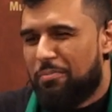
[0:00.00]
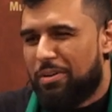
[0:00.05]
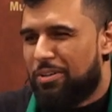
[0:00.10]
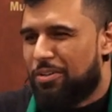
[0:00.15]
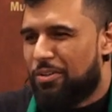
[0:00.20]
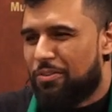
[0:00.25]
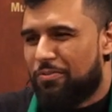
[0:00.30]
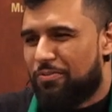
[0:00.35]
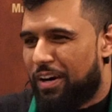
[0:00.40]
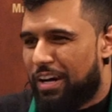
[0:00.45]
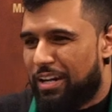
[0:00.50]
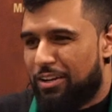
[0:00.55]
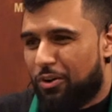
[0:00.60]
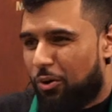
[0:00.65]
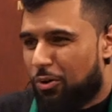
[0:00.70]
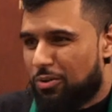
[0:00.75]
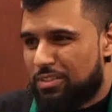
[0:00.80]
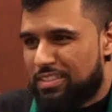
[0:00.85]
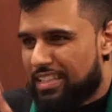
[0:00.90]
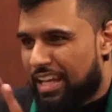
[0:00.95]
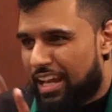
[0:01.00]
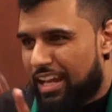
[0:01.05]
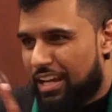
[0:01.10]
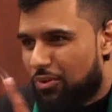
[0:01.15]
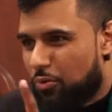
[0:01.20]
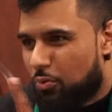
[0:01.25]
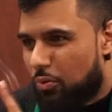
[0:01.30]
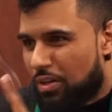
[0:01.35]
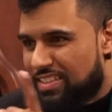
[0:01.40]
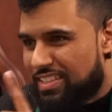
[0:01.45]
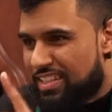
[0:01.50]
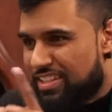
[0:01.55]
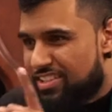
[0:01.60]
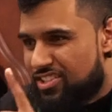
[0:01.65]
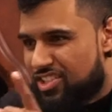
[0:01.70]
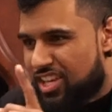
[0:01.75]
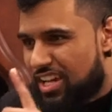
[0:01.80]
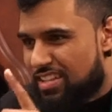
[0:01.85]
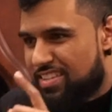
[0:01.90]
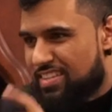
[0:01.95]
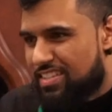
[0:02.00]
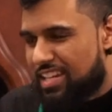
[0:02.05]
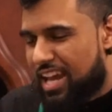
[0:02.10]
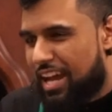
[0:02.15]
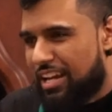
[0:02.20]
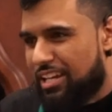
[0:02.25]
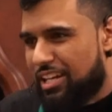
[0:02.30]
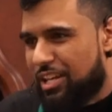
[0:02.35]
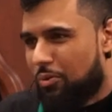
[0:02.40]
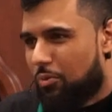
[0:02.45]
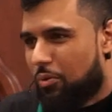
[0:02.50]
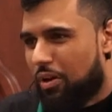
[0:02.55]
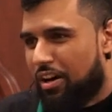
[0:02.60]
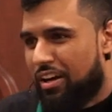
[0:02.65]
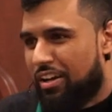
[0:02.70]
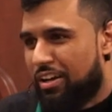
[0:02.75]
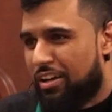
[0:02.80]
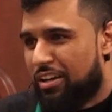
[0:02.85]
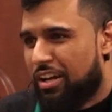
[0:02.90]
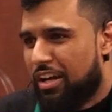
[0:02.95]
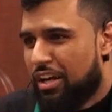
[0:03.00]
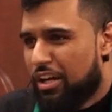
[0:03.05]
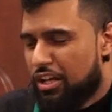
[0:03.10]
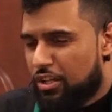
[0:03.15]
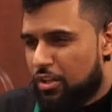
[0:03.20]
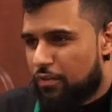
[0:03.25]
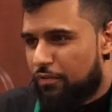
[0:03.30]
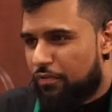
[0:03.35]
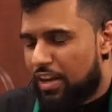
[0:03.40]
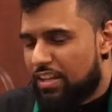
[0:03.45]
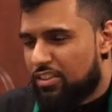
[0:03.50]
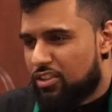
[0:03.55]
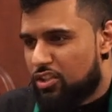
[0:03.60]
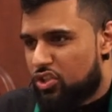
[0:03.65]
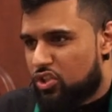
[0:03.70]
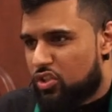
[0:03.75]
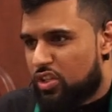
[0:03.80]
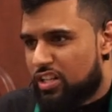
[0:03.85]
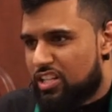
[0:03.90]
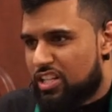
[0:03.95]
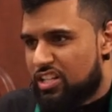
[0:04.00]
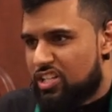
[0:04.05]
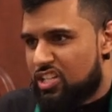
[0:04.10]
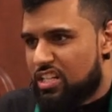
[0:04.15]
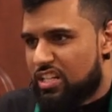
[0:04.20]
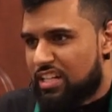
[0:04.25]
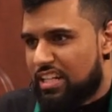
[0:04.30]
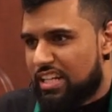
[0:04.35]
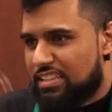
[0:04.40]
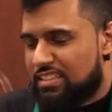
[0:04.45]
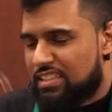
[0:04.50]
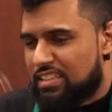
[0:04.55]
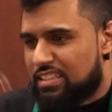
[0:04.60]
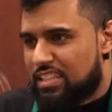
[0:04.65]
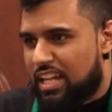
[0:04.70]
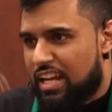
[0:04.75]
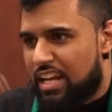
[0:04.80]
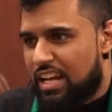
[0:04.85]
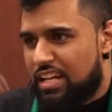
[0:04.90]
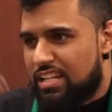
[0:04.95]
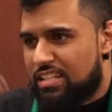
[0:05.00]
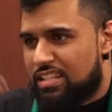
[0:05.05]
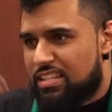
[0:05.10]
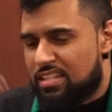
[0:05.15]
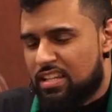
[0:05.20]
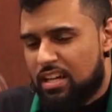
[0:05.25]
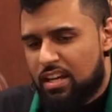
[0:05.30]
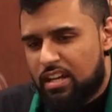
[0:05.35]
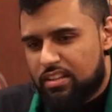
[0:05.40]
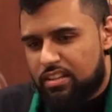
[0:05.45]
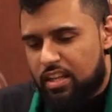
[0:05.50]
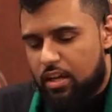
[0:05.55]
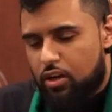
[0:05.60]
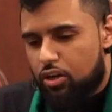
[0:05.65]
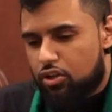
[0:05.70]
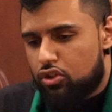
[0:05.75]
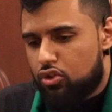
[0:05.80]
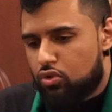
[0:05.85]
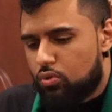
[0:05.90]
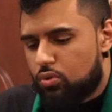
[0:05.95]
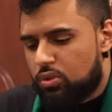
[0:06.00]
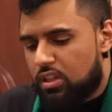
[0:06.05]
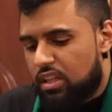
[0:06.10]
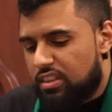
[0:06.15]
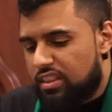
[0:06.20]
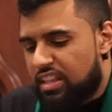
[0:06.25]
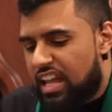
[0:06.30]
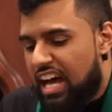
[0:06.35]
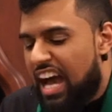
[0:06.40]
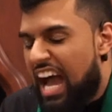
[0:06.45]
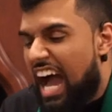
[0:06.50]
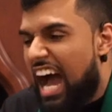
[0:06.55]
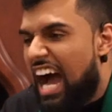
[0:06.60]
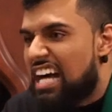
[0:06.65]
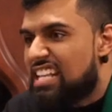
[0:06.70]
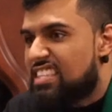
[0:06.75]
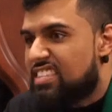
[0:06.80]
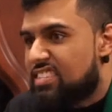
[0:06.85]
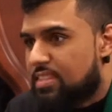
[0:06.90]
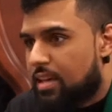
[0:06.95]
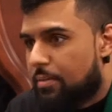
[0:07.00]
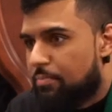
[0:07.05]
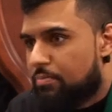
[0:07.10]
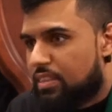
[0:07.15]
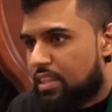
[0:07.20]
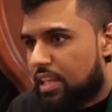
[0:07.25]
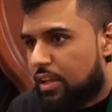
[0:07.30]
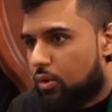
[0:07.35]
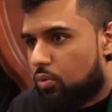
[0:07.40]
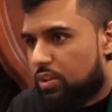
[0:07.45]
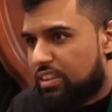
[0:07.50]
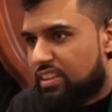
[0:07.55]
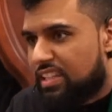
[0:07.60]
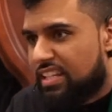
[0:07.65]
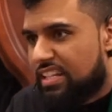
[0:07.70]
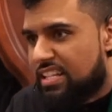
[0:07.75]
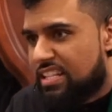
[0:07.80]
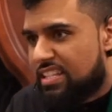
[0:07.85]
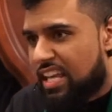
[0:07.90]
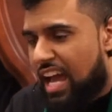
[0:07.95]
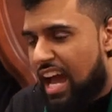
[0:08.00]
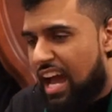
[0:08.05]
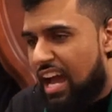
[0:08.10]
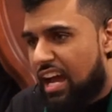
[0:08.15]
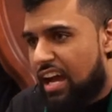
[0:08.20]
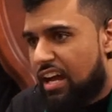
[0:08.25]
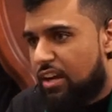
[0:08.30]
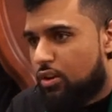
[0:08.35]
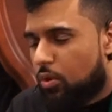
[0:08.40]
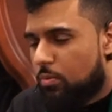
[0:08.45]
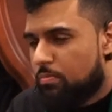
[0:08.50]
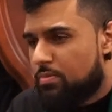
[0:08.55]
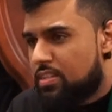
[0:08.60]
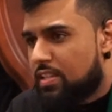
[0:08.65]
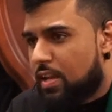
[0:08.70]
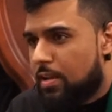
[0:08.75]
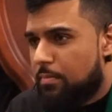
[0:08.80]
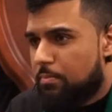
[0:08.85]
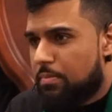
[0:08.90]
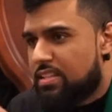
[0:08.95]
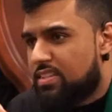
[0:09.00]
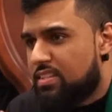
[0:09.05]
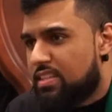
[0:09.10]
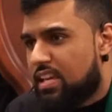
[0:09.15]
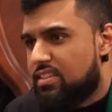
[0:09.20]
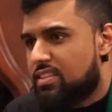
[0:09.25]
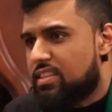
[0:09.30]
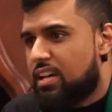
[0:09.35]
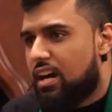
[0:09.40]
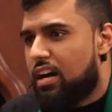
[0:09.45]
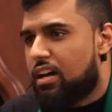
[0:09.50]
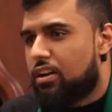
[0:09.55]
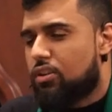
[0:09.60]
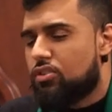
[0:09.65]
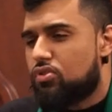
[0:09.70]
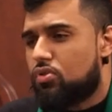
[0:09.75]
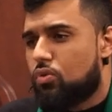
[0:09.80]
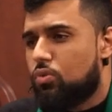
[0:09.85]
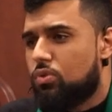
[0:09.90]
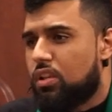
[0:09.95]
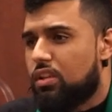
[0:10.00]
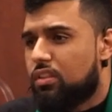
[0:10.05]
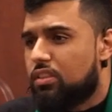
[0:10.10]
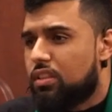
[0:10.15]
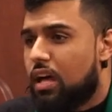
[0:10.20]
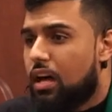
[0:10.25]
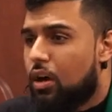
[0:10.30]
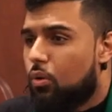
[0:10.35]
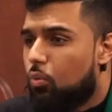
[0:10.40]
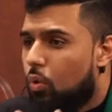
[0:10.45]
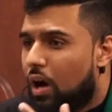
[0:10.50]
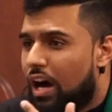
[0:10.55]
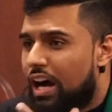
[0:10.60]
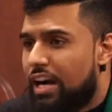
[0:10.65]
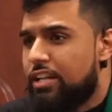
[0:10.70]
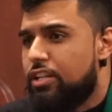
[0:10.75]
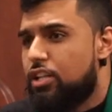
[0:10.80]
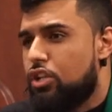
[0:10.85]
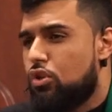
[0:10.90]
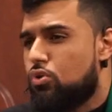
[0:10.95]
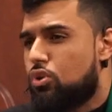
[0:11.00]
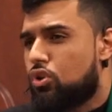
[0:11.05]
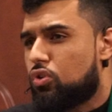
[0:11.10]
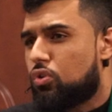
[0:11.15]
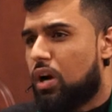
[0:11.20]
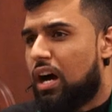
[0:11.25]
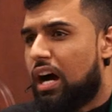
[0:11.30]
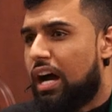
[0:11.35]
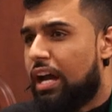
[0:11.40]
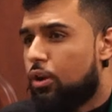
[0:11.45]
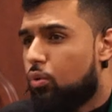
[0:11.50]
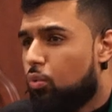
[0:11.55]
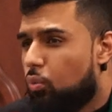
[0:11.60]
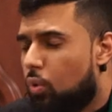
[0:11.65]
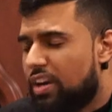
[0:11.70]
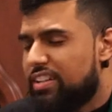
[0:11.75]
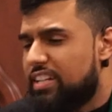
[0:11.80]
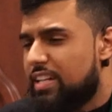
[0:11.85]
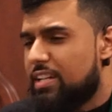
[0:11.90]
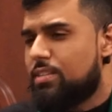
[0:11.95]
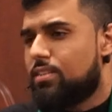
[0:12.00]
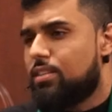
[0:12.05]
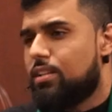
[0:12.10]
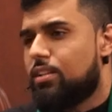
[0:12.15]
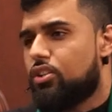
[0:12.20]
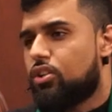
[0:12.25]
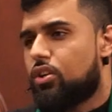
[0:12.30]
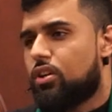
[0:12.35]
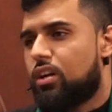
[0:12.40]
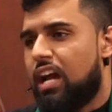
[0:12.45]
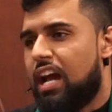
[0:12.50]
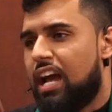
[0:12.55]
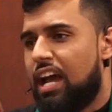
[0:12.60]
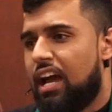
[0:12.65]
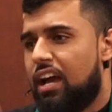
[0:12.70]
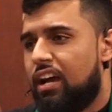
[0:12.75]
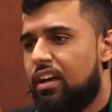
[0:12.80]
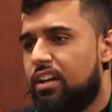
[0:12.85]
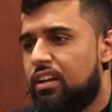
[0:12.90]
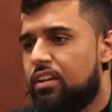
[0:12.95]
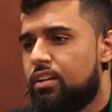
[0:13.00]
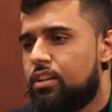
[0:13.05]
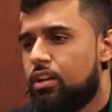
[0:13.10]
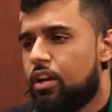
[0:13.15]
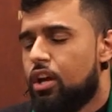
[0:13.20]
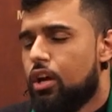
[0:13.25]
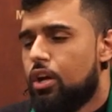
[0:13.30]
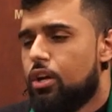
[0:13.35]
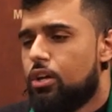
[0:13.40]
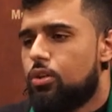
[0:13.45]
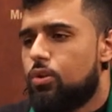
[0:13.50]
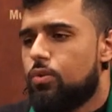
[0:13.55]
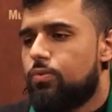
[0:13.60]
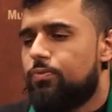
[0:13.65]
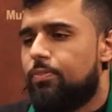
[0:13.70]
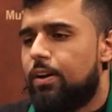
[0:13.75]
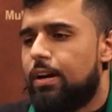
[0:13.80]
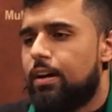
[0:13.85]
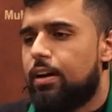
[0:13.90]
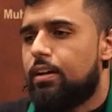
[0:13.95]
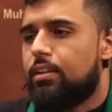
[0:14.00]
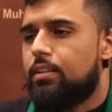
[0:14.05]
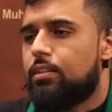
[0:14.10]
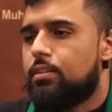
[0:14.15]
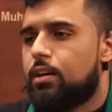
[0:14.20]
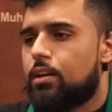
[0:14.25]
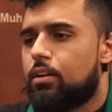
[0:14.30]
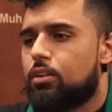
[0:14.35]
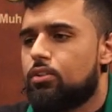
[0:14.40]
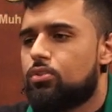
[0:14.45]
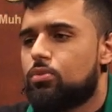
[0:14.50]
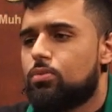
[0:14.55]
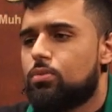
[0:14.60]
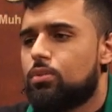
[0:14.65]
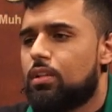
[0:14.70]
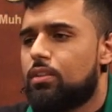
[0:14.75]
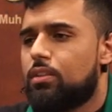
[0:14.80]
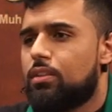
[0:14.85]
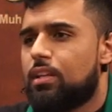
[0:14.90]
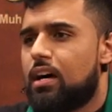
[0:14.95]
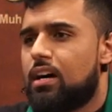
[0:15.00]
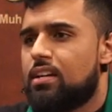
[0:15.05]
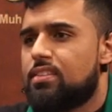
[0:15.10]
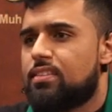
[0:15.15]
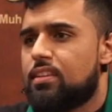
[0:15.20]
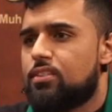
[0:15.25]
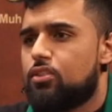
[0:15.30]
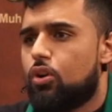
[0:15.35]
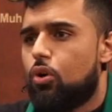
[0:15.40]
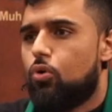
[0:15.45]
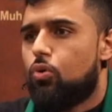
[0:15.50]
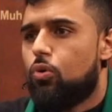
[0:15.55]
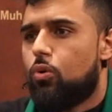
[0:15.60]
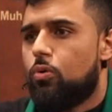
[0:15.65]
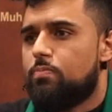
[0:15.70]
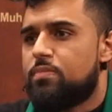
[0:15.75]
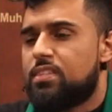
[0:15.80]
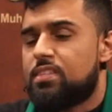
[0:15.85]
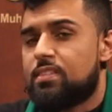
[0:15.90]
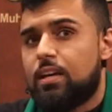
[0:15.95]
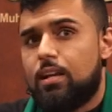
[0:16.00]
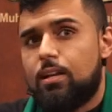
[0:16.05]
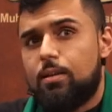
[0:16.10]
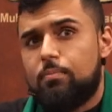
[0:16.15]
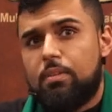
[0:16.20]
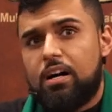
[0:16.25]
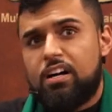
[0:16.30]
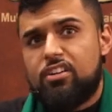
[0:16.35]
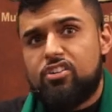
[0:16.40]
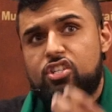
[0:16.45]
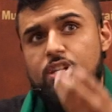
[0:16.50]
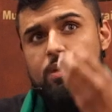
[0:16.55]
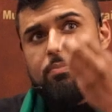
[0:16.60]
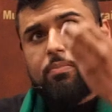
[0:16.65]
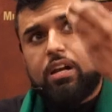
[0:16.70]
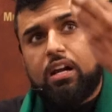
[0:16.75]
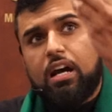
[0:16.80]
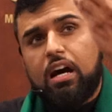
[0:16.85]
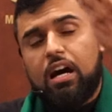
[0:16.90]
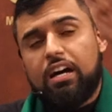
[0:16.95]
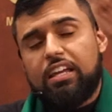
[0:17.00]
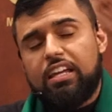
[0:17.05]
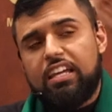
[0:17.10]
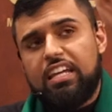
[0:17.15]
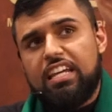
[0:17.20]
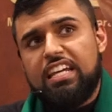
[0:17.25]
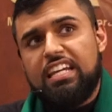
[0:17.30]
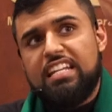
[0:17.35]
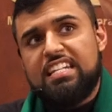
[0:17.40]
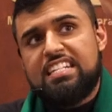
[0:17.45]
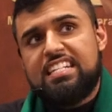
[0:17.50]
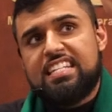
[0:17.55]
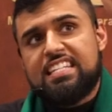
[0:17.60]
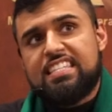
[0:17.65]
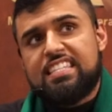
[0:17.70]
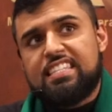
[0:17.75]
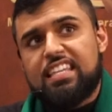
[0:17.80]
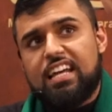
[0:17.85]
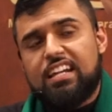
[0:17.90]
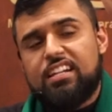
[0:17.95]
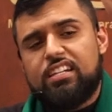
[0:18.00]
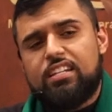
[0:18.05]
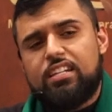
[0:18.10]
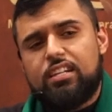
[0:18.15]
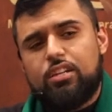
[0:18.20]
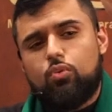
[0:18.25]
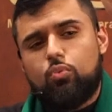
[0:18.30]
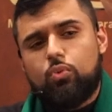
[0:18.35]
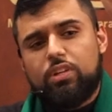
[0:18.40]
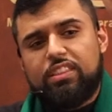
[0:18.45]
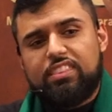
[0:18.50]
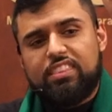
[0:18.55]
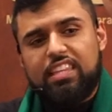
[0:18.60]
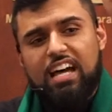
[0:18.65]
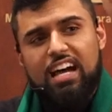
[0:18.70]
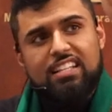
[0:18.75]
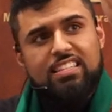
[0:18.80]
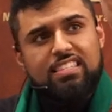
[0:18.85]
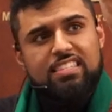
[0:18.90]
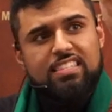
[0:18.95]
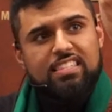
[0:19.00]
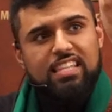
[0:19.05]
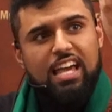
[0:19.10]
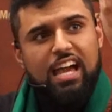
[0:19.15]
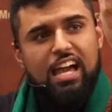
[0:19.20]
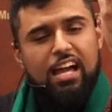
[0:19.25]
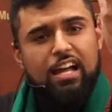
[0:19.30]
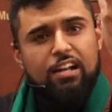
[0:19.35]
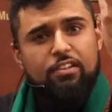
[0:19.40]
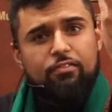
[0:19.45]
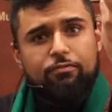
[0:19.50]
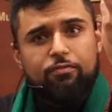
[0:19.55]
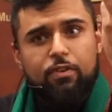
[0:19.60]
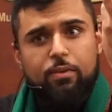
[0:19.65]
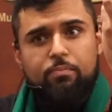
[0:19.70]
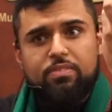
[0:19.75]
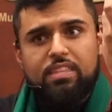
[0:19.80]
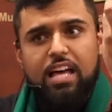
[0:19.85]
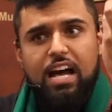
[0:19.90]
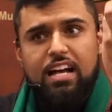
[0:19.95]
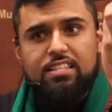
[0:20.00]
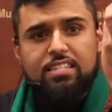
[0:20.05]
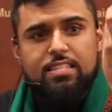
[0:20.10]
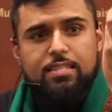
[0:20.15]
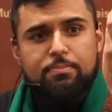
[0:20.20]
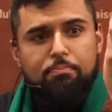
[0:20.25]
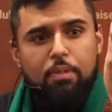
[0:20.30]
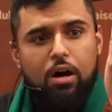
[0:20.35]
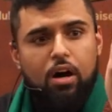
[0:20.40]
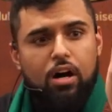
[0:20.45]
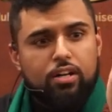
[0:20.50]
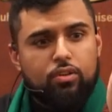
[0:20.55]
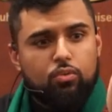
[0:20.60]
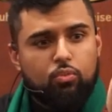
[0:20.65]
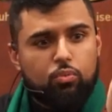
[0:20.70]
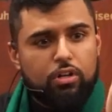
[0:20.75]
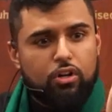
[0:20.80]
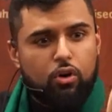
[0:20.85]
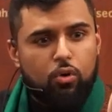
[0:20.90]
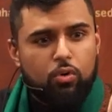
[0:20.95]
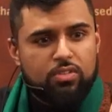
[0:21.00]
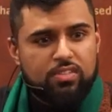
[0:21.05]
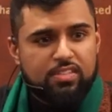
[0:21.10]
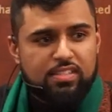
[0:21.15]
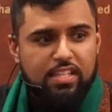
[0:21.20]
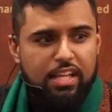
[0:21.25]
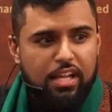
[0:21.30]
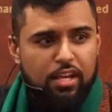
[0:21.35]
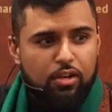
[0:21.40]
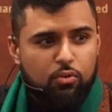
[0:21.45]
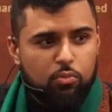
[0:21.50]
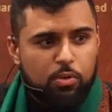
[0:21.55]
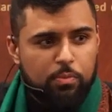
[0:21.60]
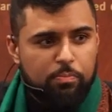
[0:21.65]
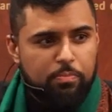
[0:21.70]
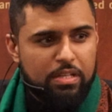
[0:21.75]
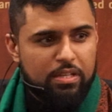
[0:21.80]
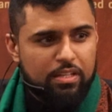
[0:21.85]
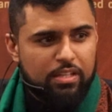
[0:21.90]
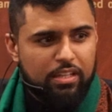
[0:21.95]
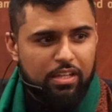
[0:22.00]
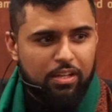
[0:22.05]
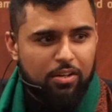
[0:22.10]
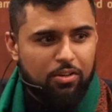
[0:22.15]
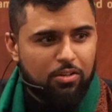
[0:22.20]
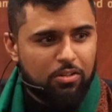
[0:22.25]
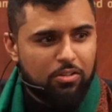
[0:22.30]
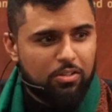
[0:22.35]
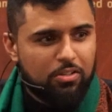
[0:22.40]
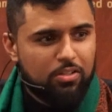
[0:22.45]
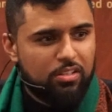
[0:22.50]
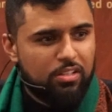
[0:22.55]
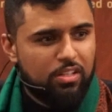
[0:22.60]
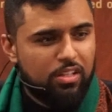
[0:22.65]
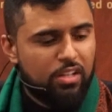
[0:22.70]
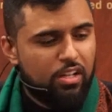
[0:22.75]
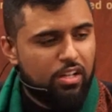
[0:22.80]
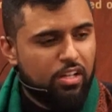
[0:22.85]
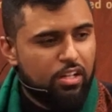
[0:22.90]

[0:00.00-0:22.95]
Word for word: But you find Hussein wasn't just anyone you find the tradition, it states that Rasulullah had something within his hand. Umm Salma says, Ya Rasulullah, why do you cry? What is in your hand? You find that Rasulullah says, O Umm Salma, Jibra'il descended with that sand from that spot where Hussein will be killed.